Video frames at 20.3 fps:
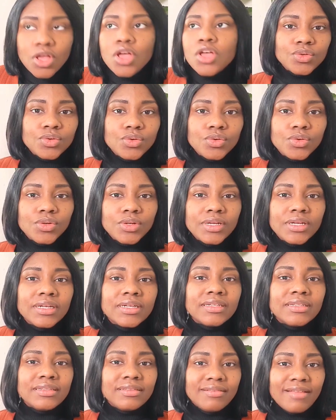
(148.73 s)
So
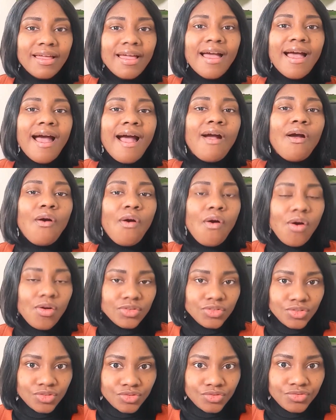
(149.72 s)
there are
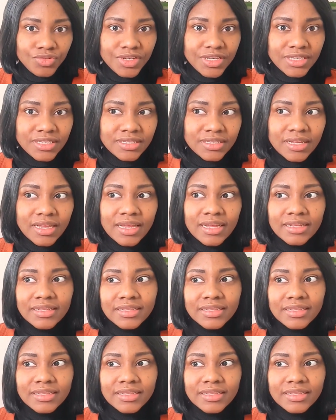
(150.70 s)
countries